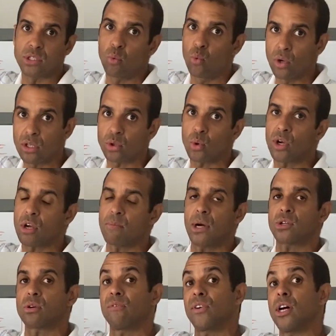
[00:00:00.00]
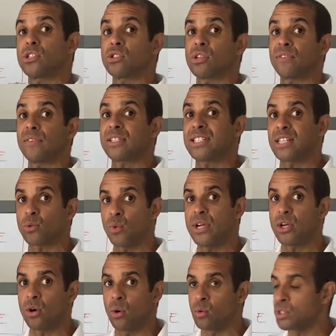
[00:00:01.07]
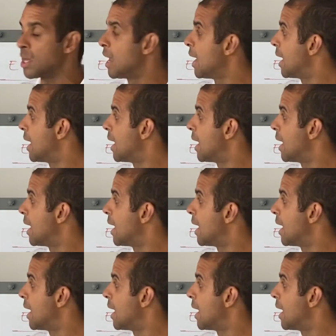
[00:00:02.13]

I wouldn't do a commercial conversion just for a 6-week course.